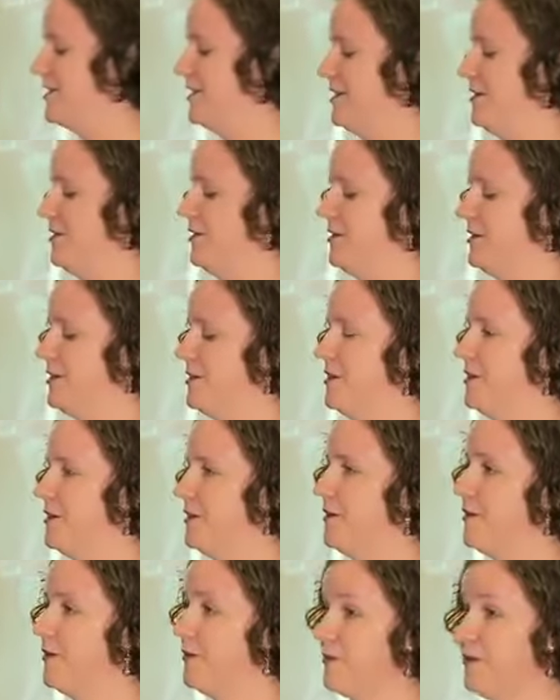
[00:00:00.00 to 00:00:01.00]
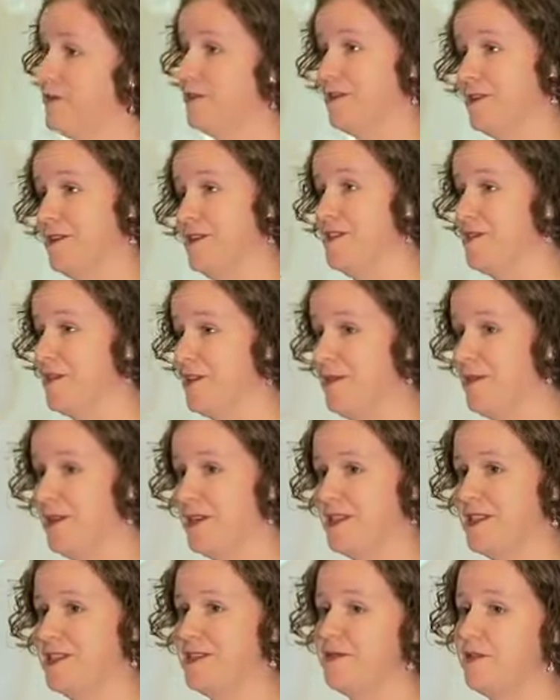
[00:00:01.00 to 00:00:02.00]
actually got all of those
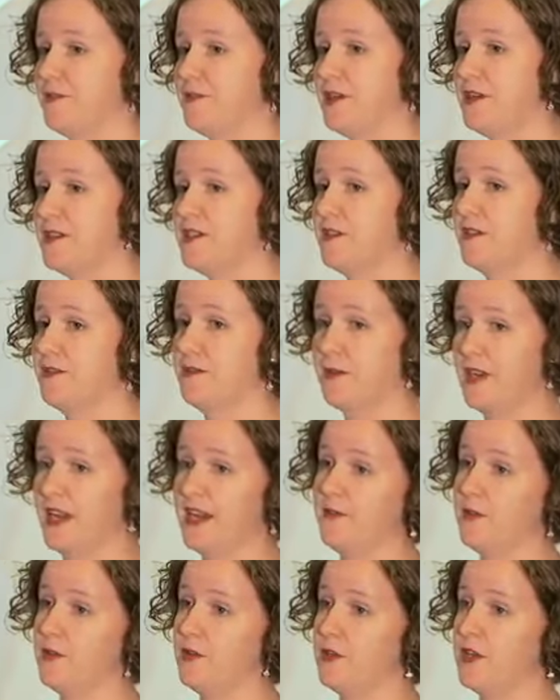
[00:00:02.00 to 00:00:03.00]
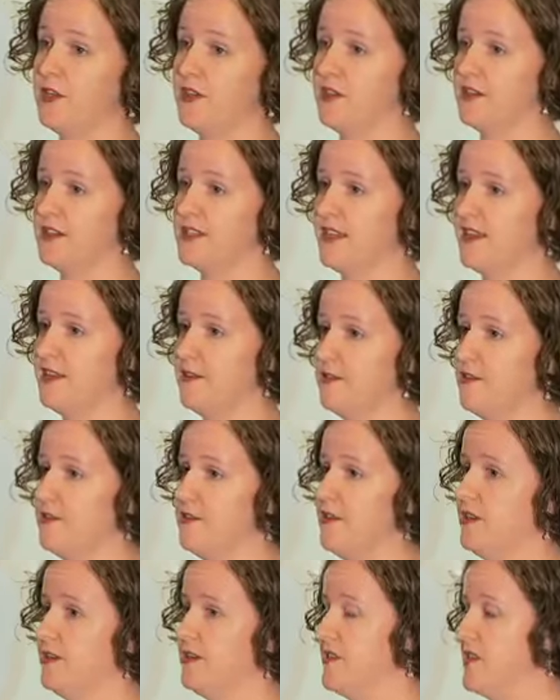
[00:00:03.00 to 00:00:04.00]
documents for you, so if you want to have a look at those later
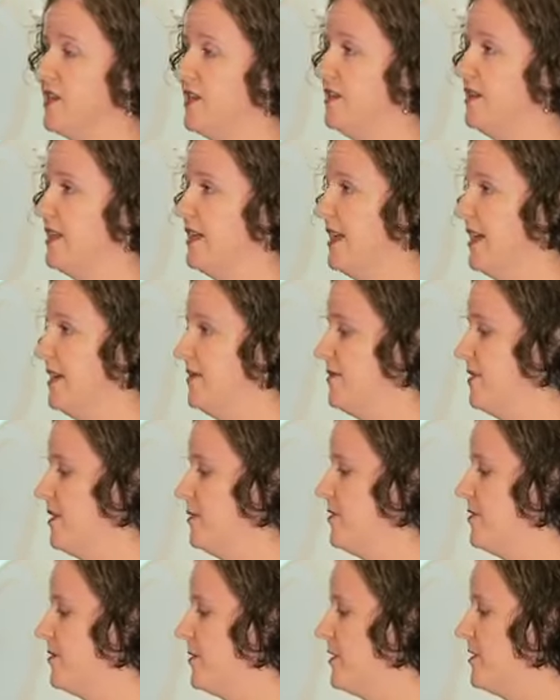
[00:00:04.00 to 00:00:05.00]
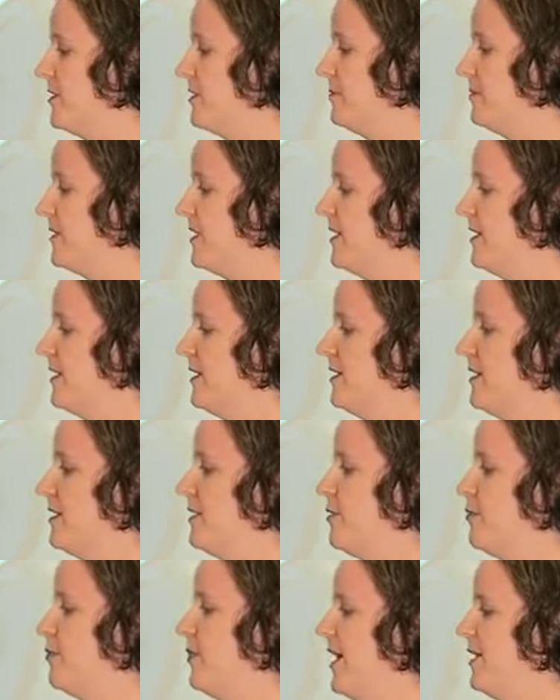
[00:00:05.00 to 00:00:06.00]
on, you certainly can flip through them.
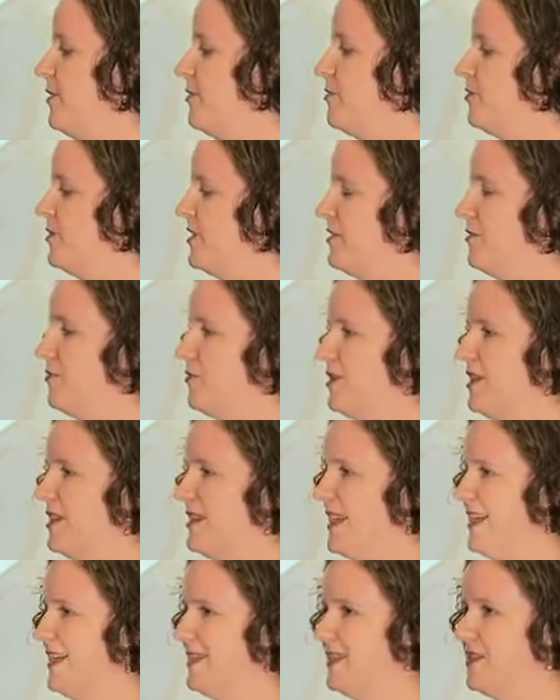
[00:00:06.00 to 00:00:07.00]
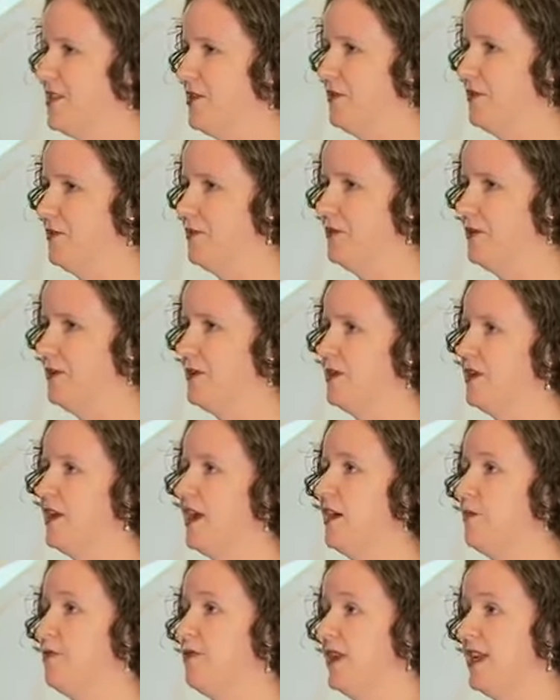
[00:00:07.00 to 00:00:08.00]
But all in all, it leads to
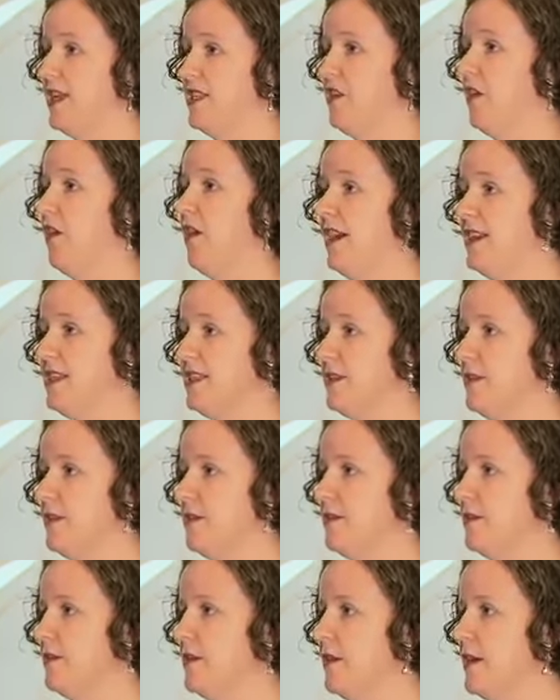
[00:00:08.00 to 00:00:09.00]
a pretty tight